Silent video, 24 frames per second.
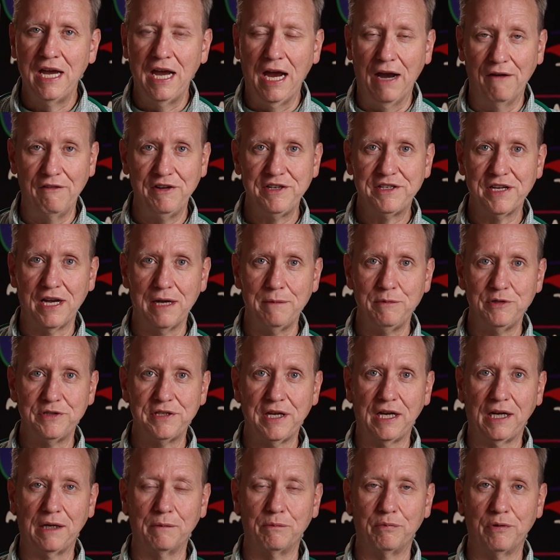Every time you
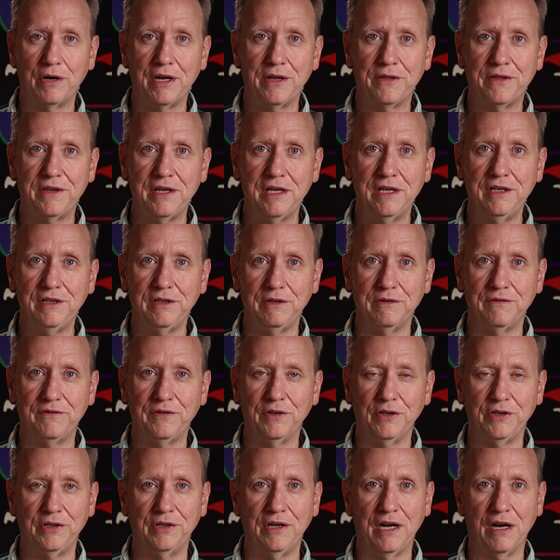take a breath in, you
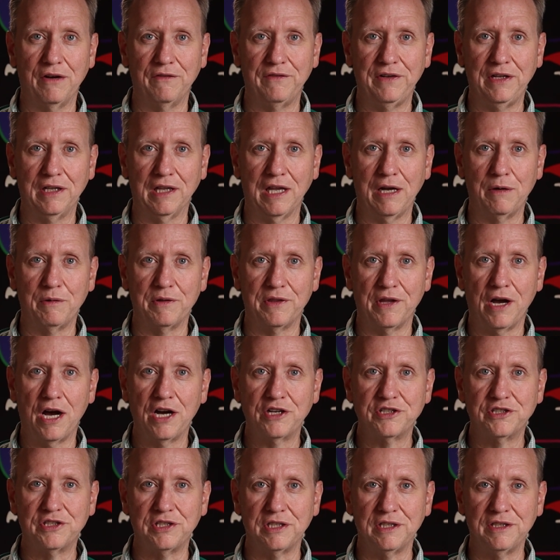fill your alveoli with
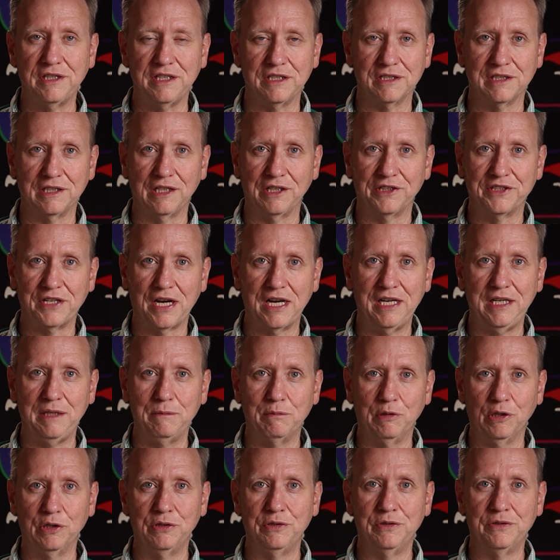oxygen, these little tiny
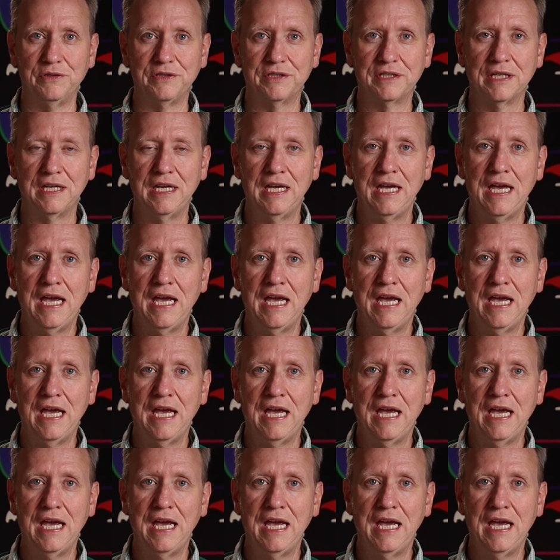balloons.